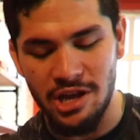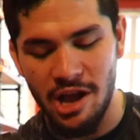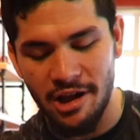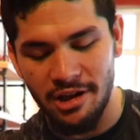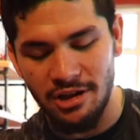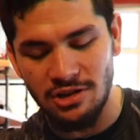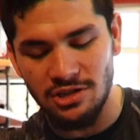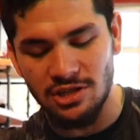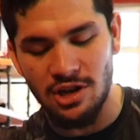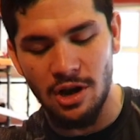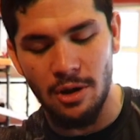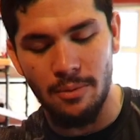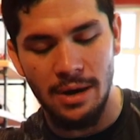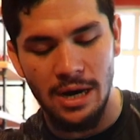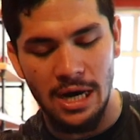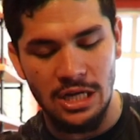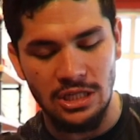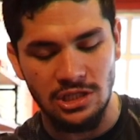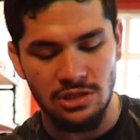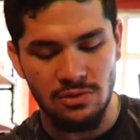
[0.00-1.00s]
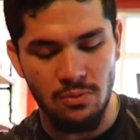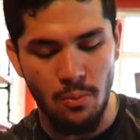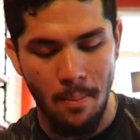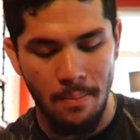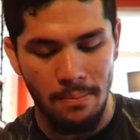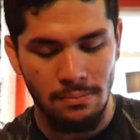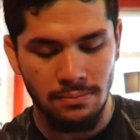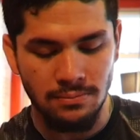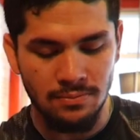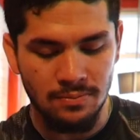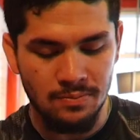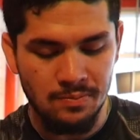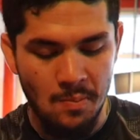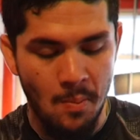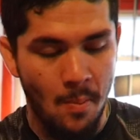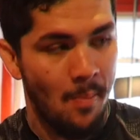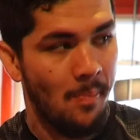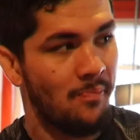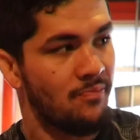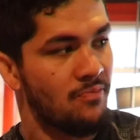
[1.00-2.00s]
Thank you so much. give
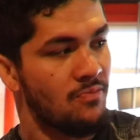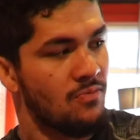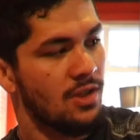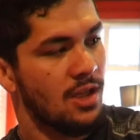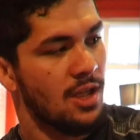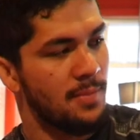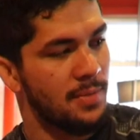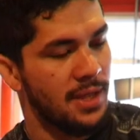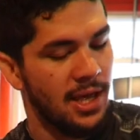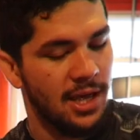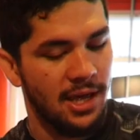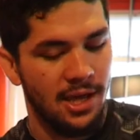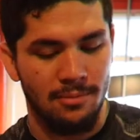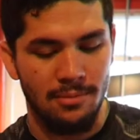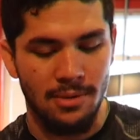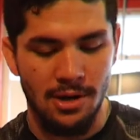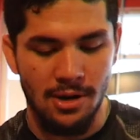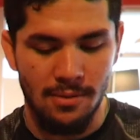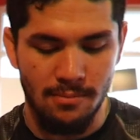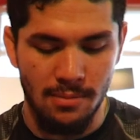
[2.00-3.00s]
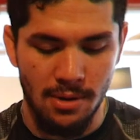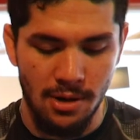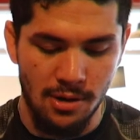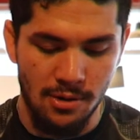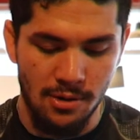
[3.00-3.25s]
me that elbow.